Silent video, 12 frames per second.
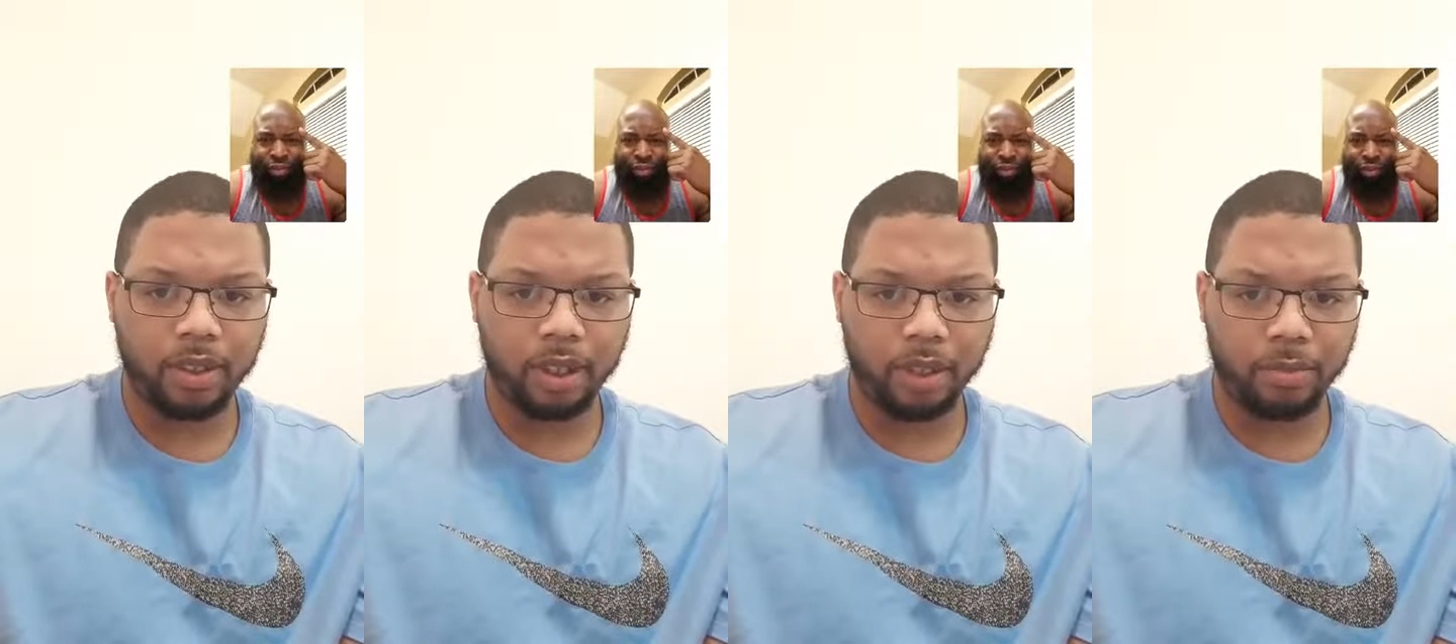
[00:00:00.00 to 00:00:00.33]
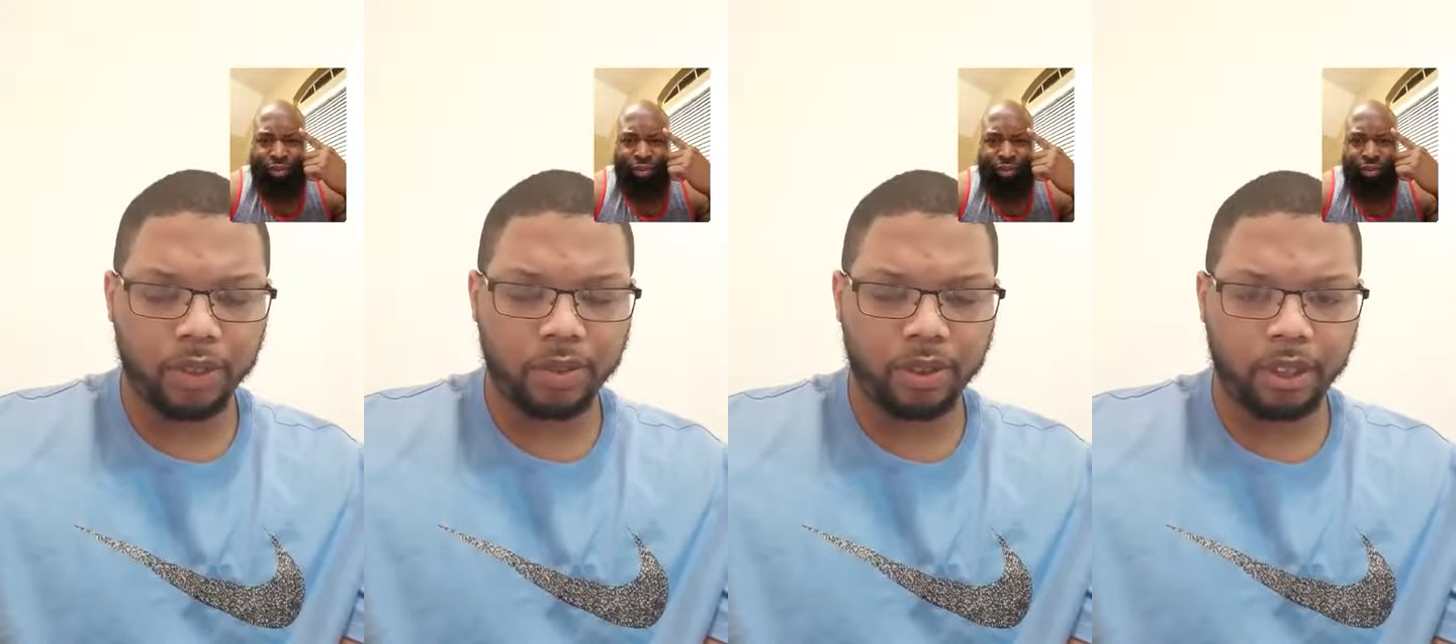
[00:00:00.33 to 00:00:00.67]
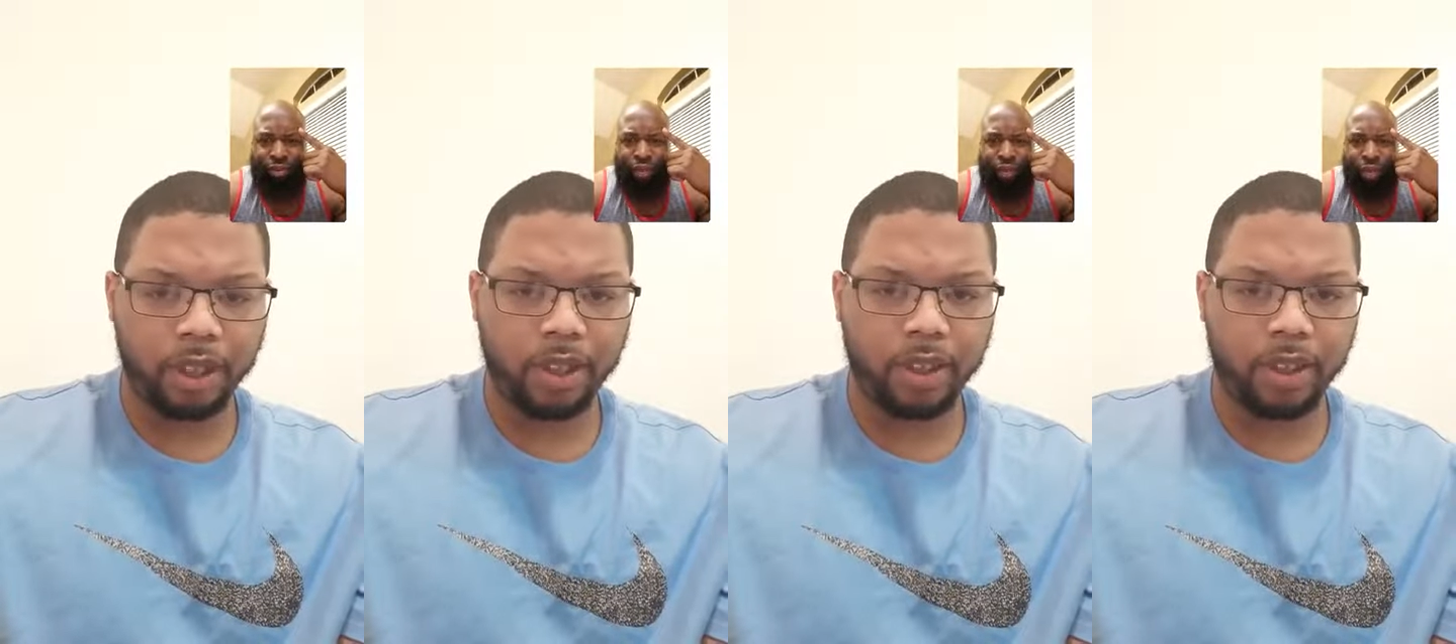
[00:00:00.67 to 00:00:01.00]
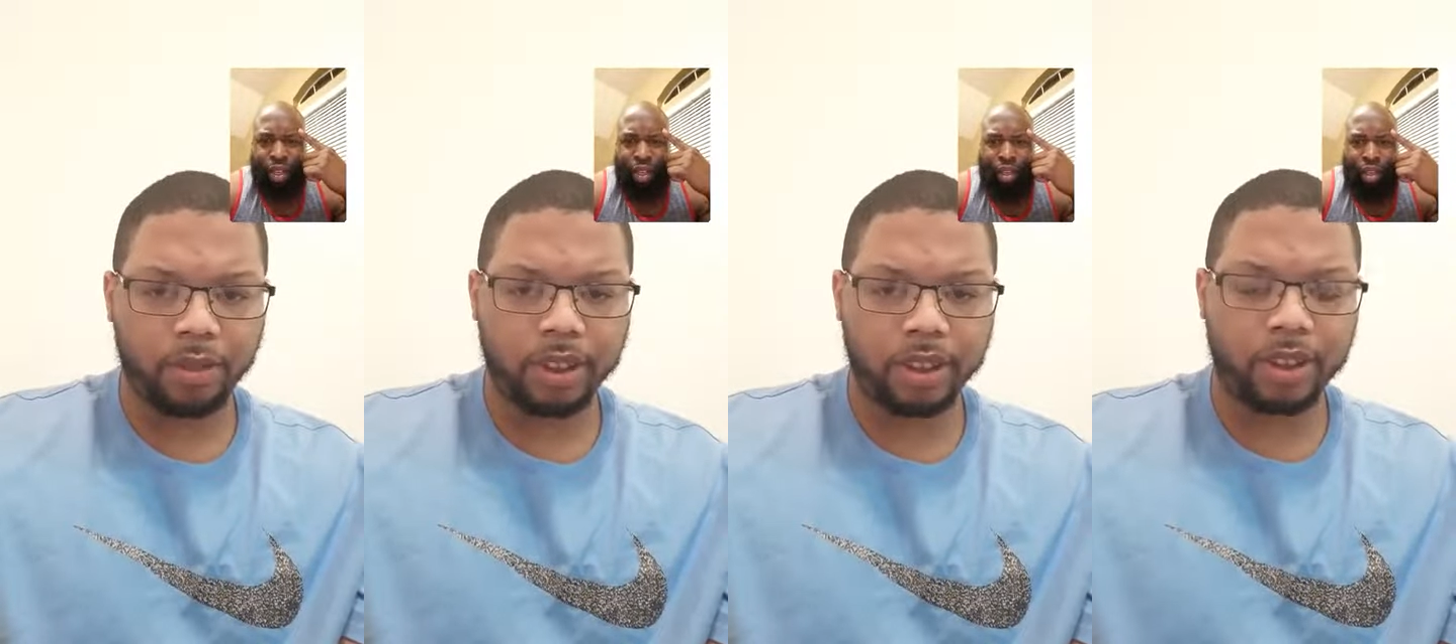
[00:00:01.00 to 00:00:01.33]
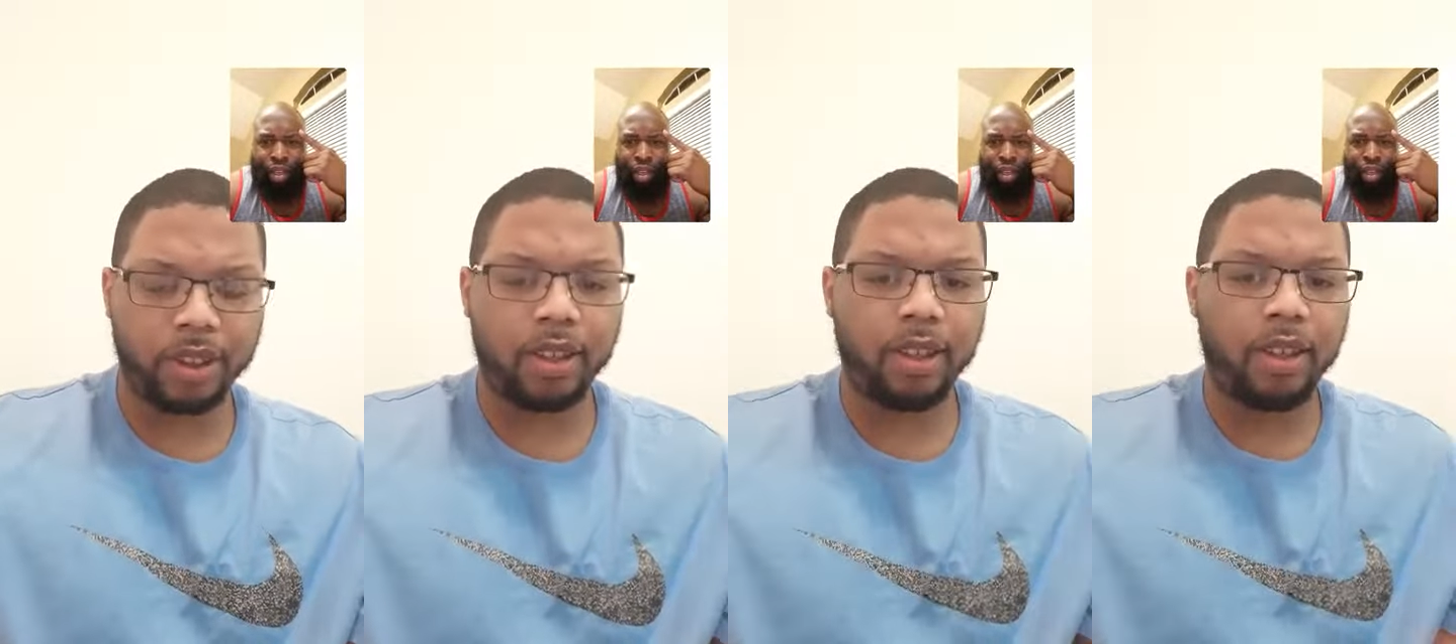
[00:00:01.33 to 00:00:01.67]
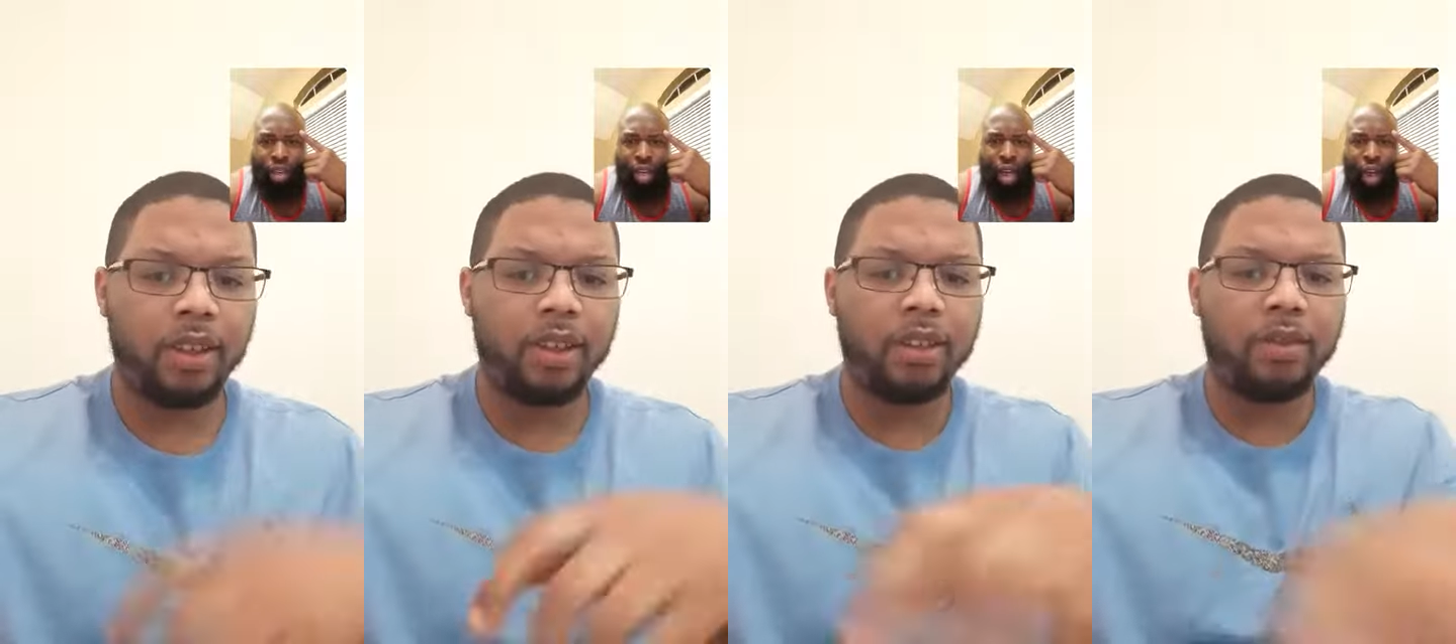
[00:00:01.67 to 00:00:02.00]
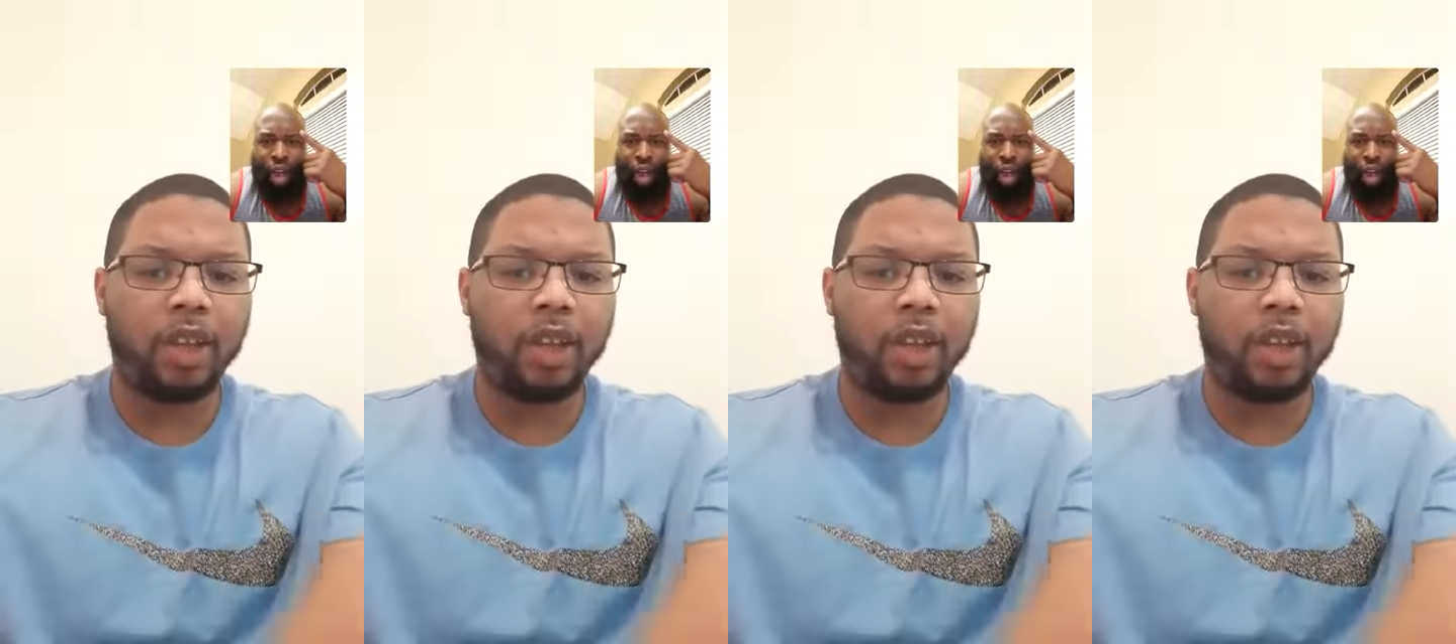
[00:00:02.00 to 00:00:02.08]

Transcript: Miss Renee, that's what she said. That's what I